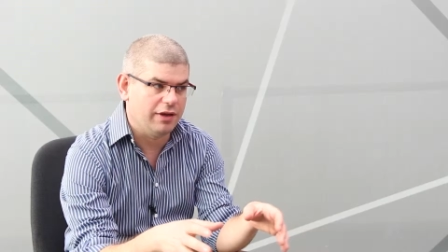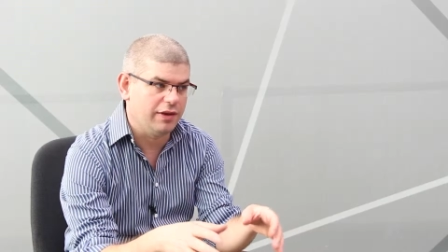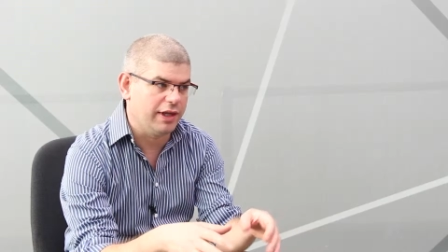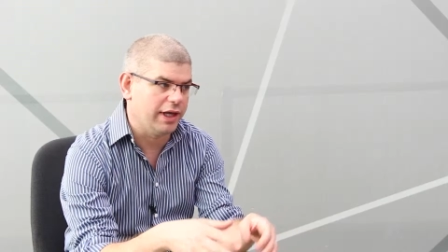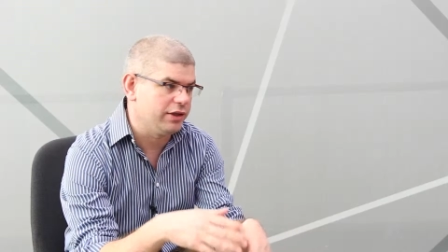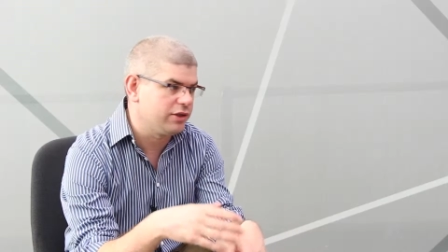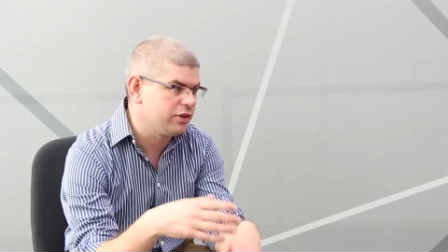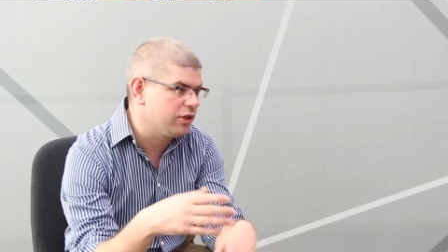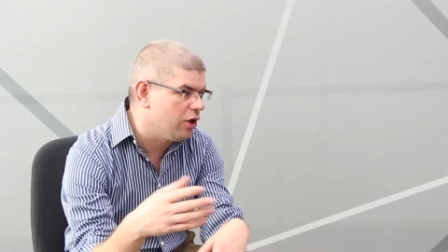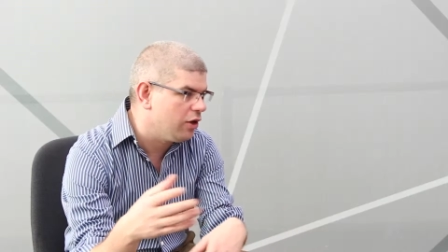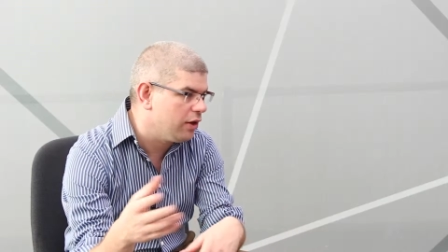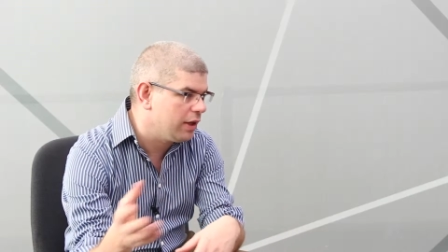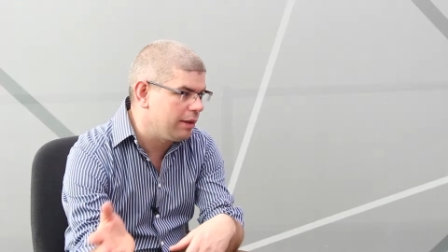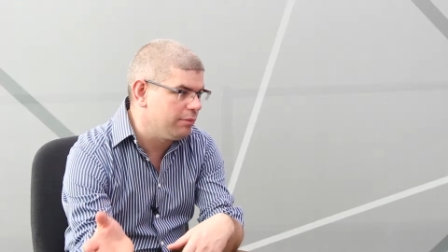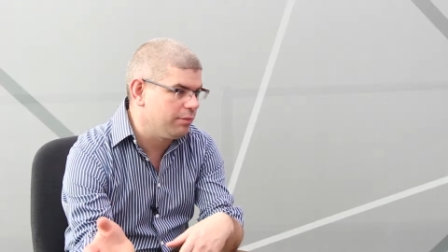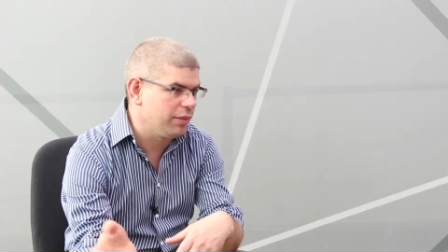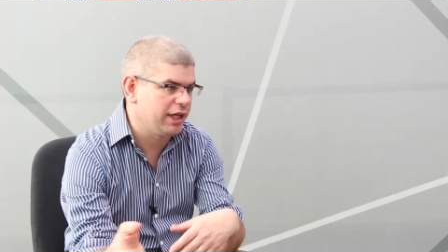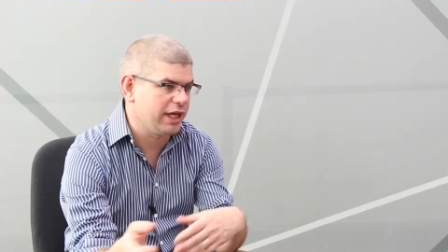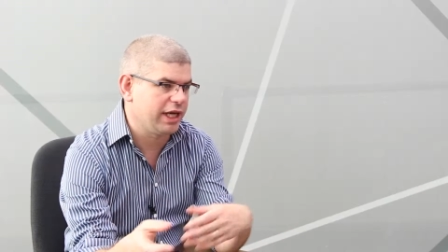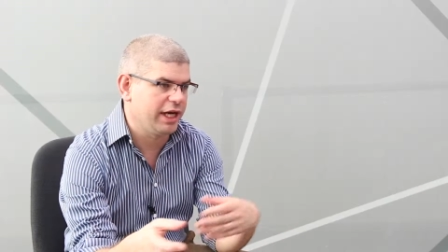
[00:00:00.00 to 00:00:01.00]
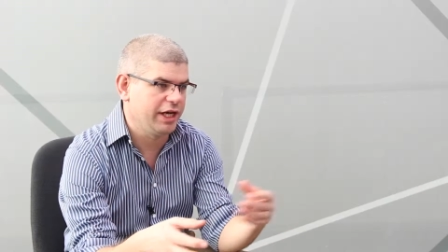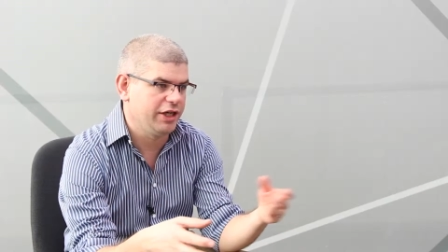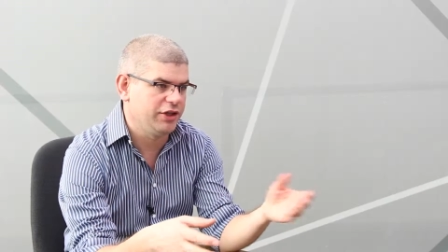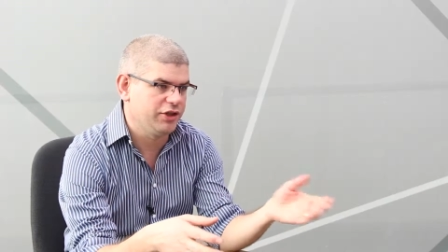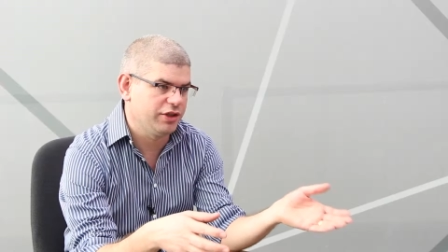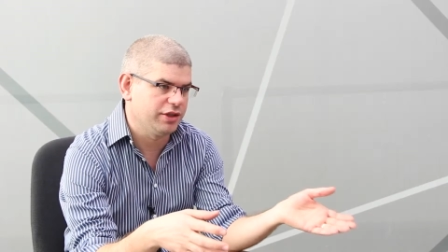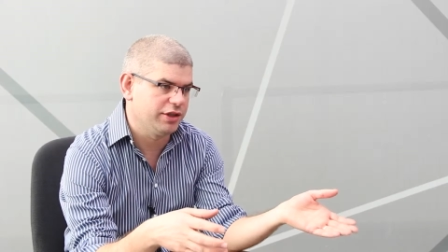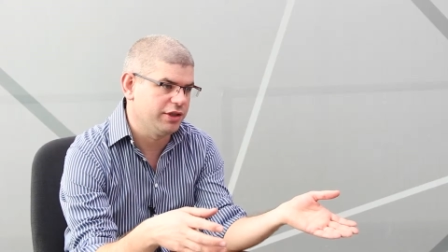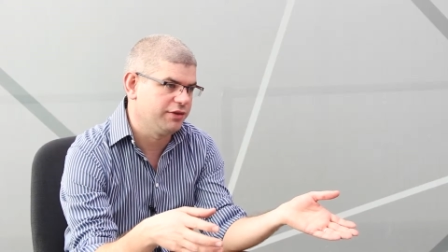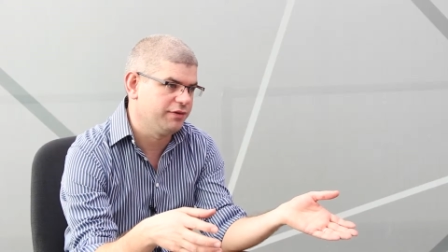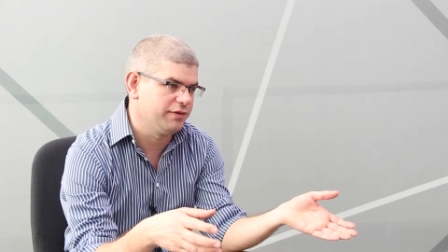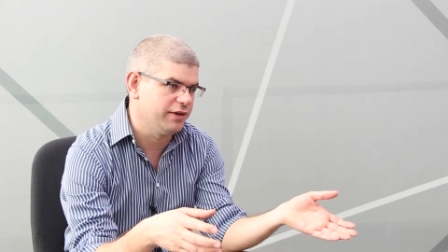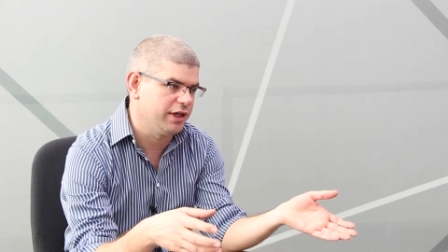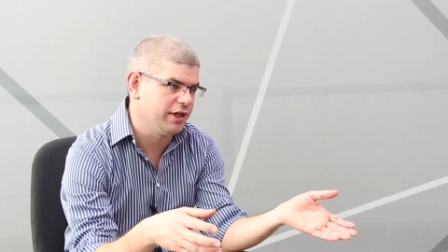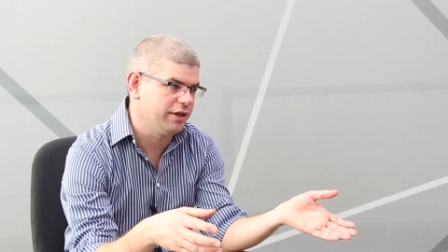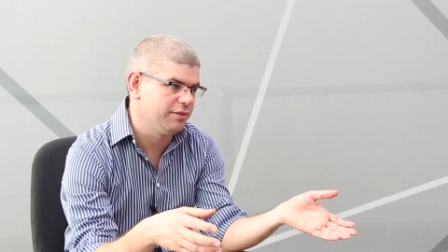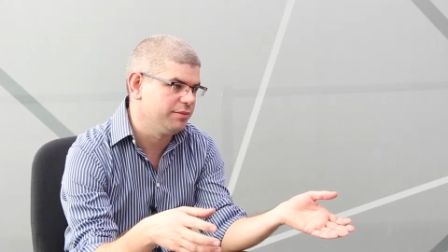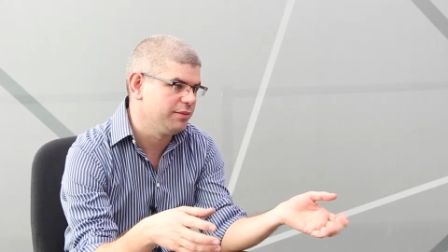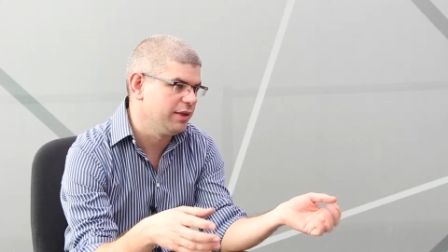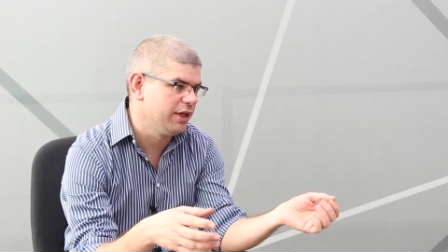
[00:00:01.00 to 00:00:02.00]
and that's got implications
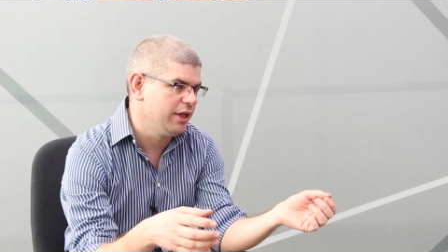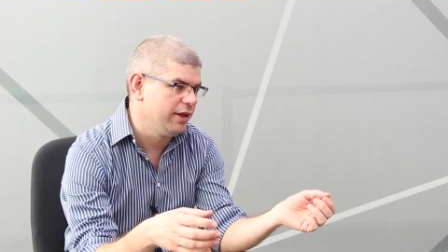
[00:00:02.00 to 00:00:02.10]
for